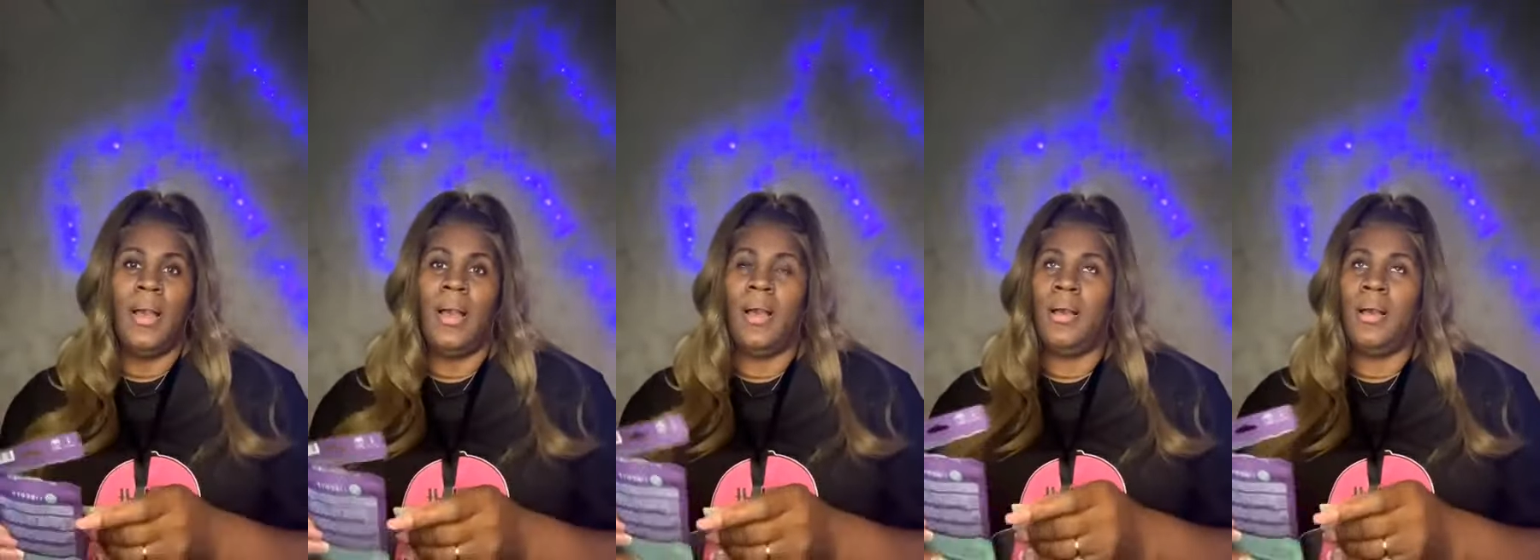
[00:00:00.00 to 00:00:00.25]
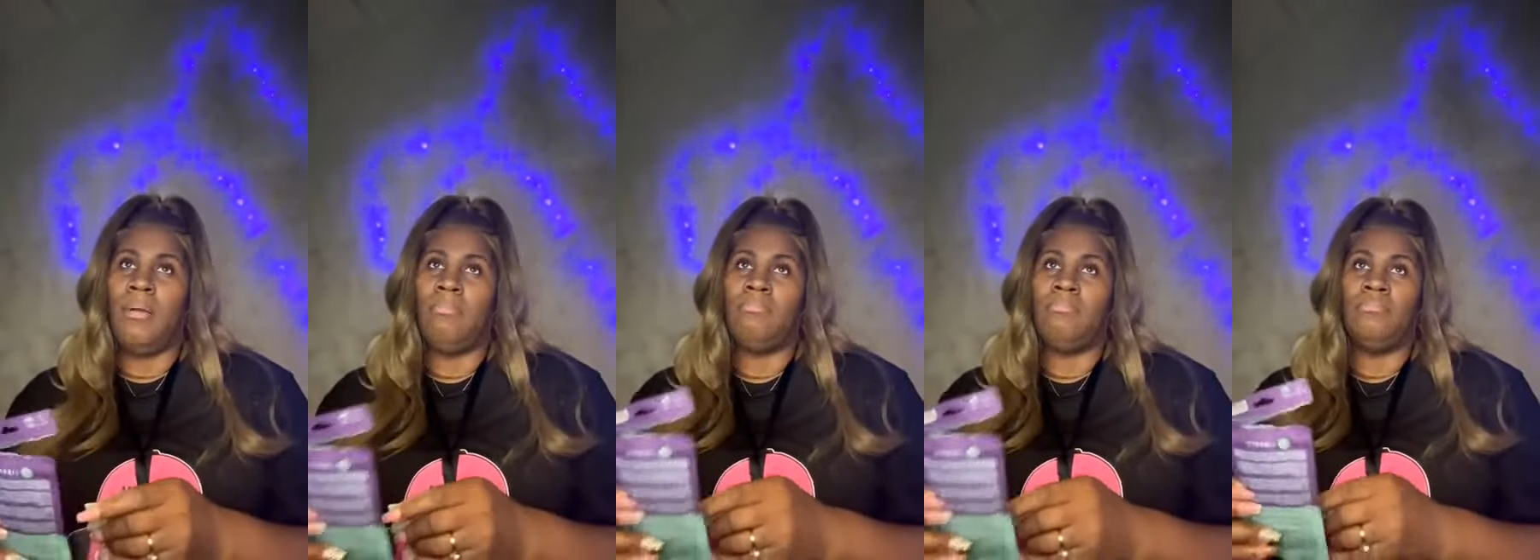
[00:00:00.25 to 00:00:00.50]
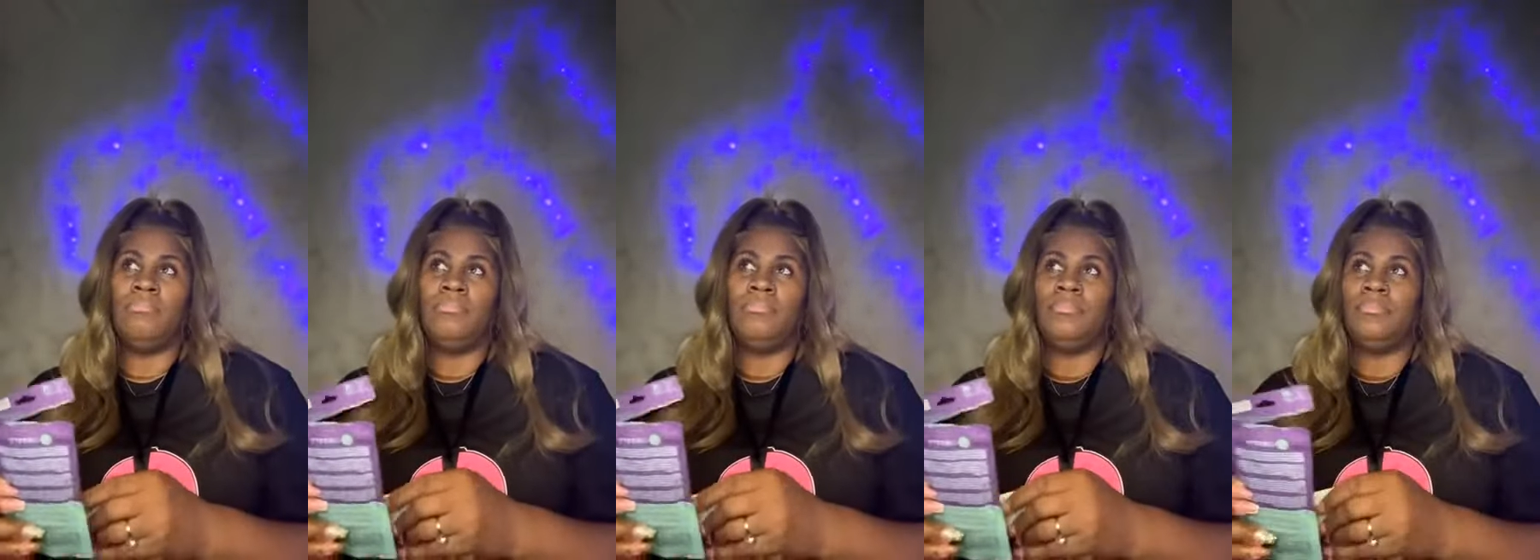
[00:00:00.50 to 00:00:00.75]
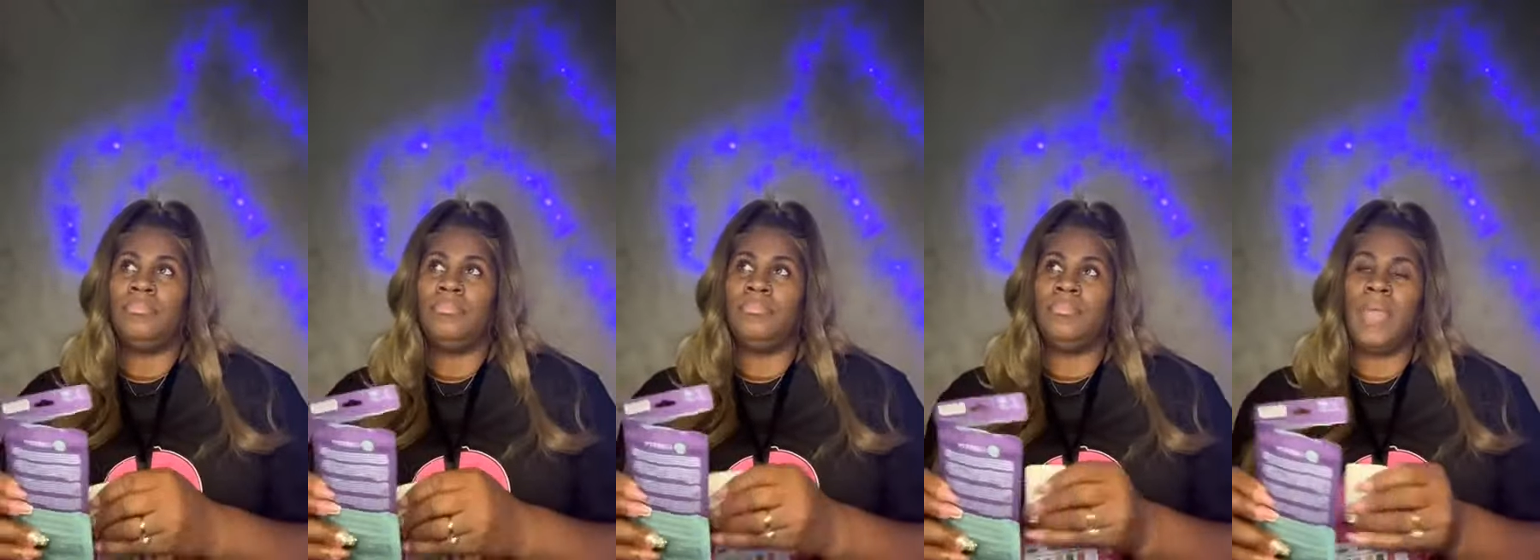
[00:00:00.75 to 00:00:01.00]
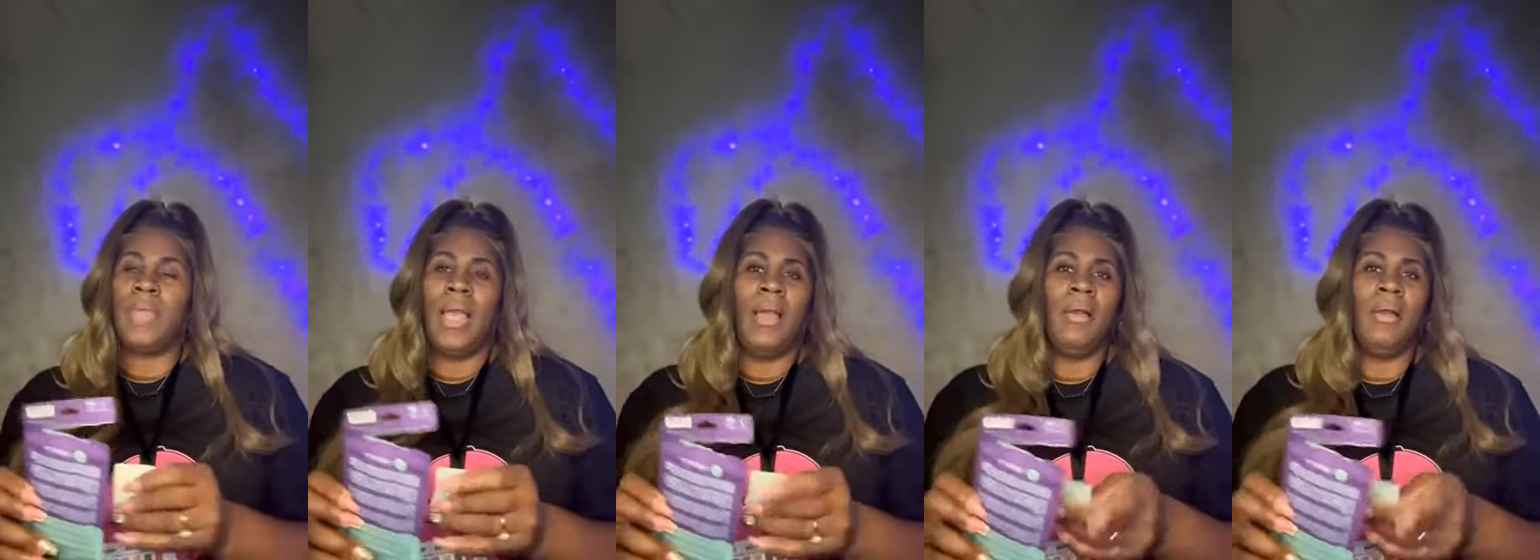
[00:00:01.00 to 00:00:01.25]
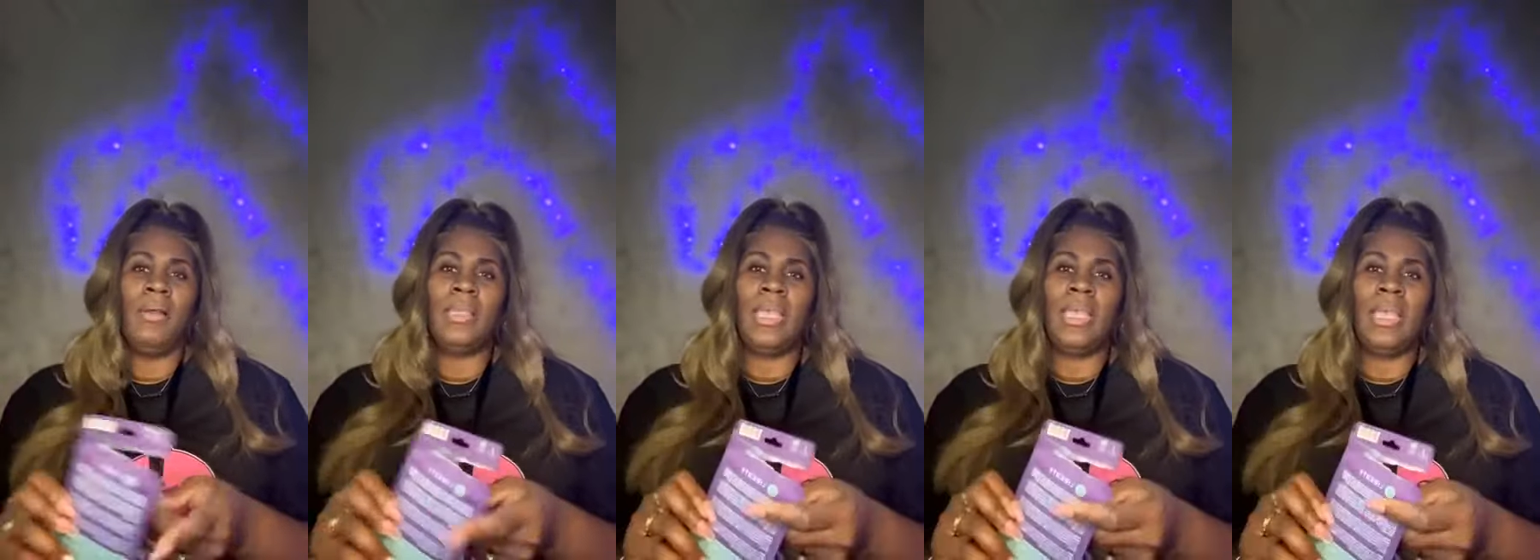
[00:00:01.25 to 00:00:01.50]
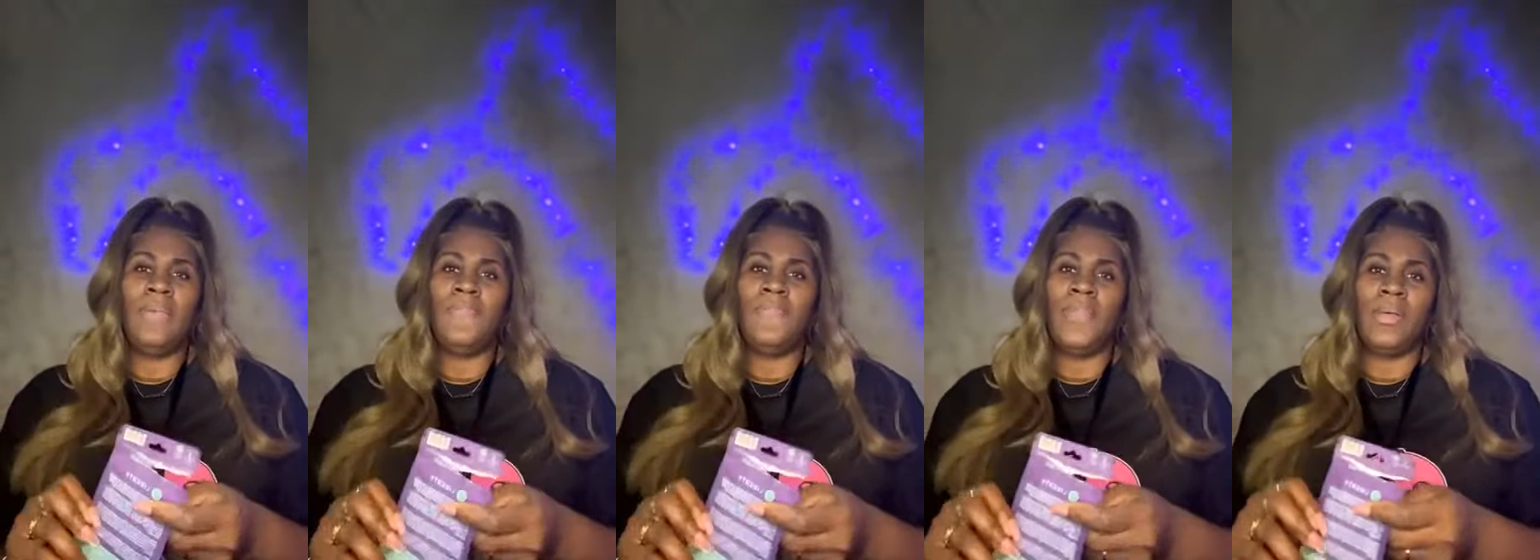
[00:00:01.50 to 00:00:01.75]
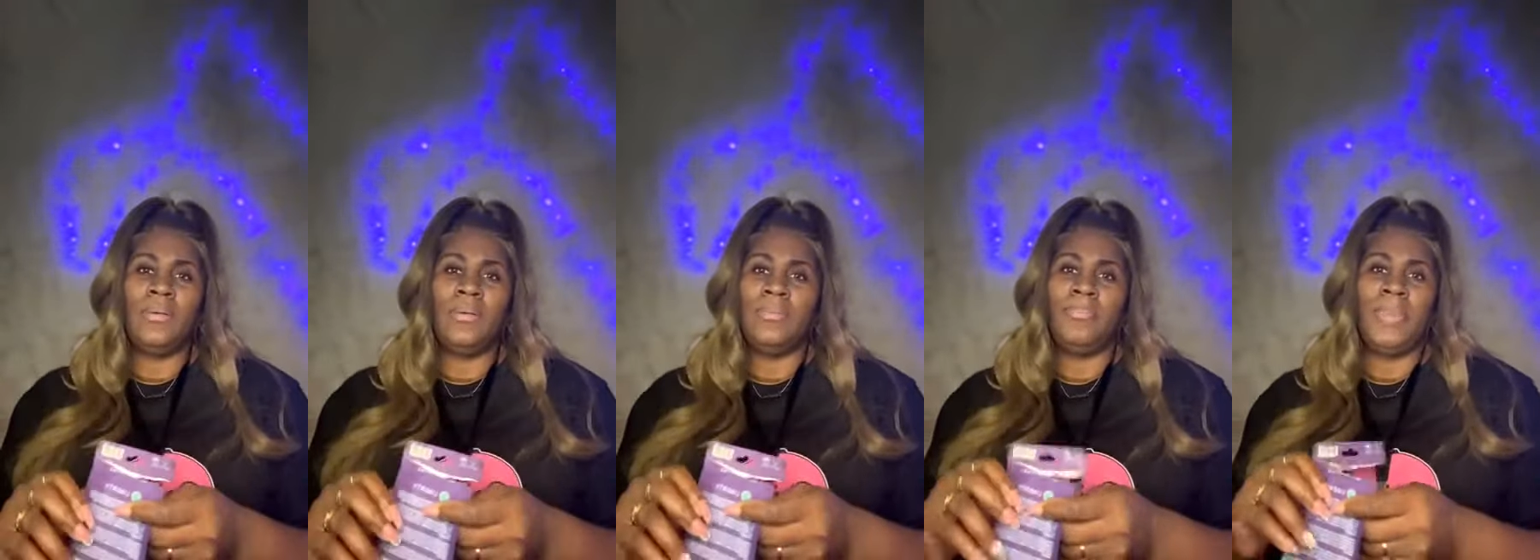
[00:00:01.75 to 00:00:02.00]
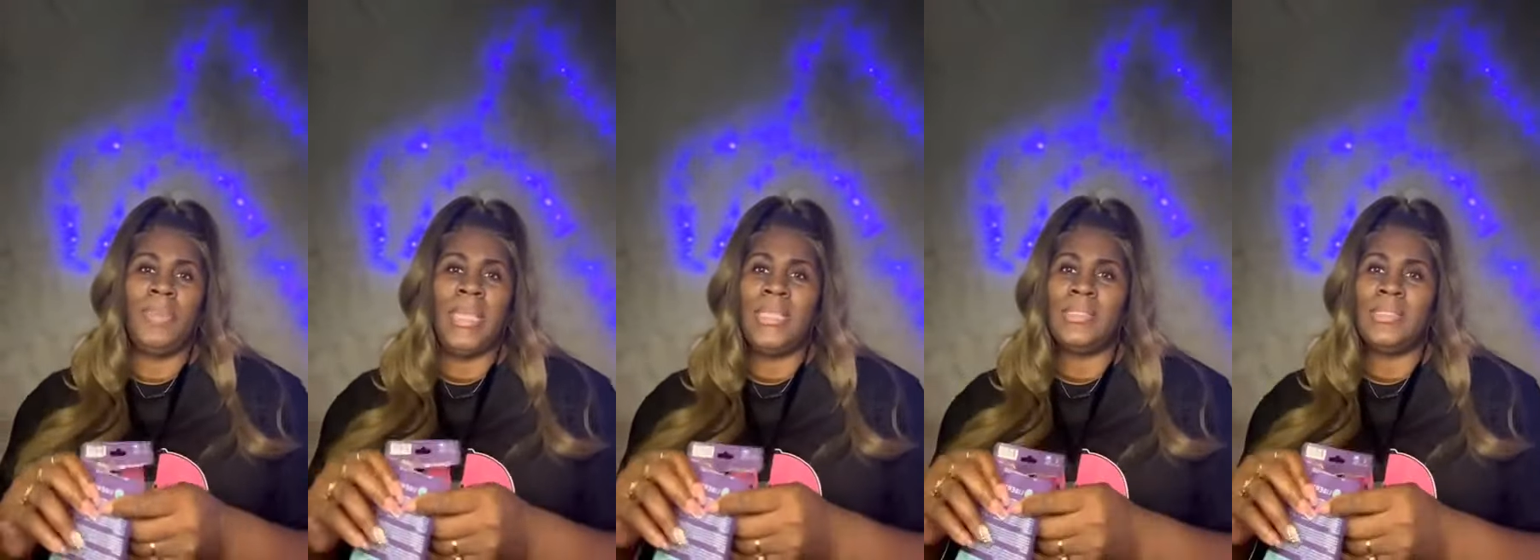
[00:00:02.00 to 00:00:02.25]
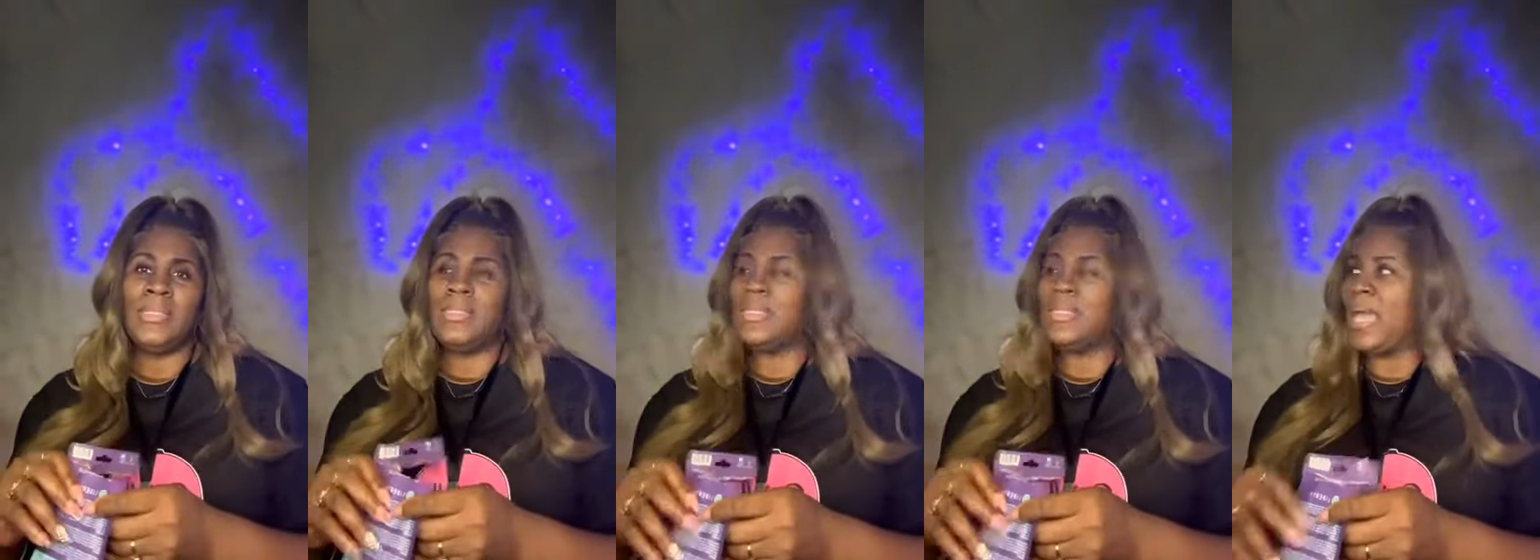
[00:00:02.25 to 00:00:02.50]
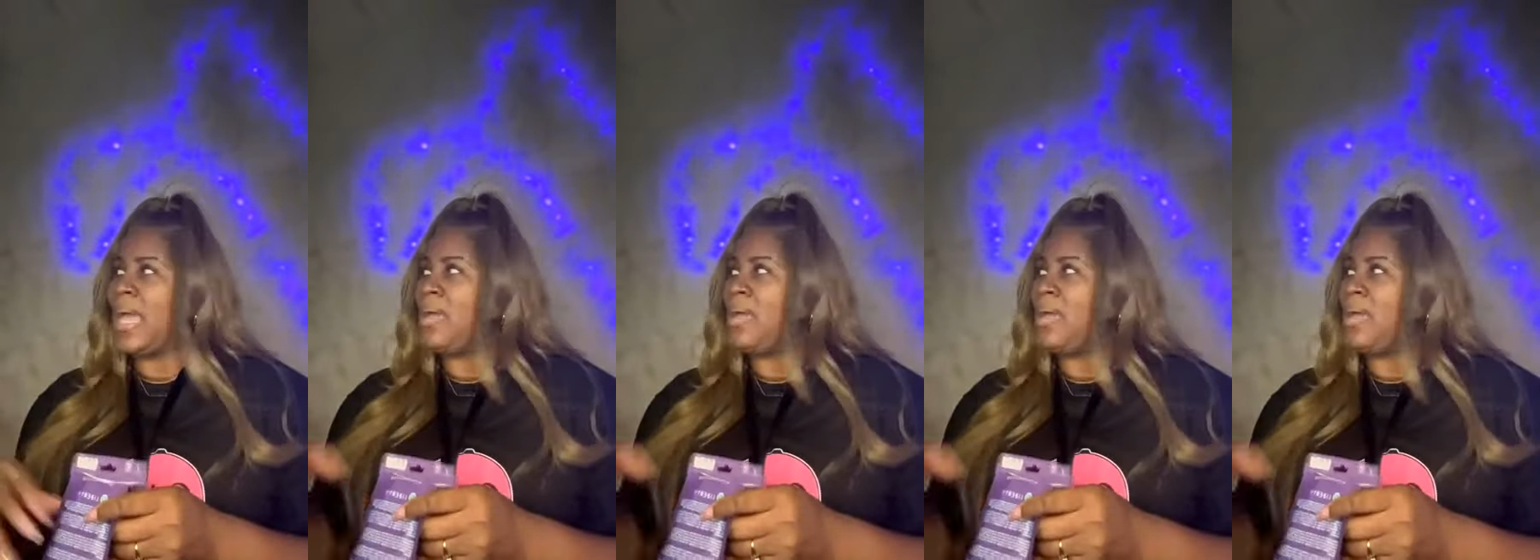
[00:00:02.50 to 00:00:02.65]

I don't care if your business